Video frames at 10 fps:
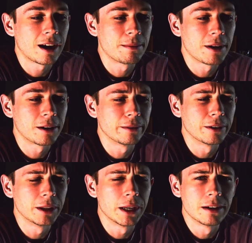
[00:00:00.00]
I'm not
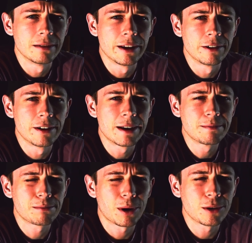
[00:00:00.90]
really an
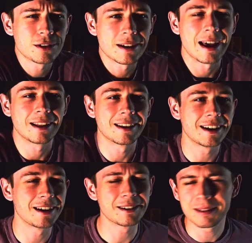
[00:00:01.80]
internet
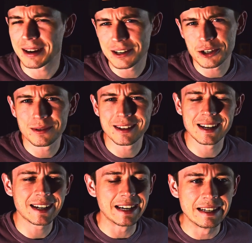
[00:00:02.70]
personality, I guess you would
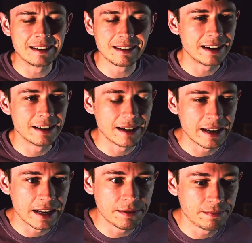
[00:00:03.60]
say, in, in
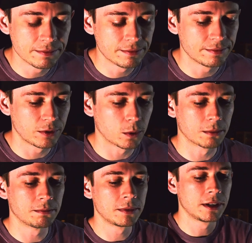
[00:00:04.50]
any form.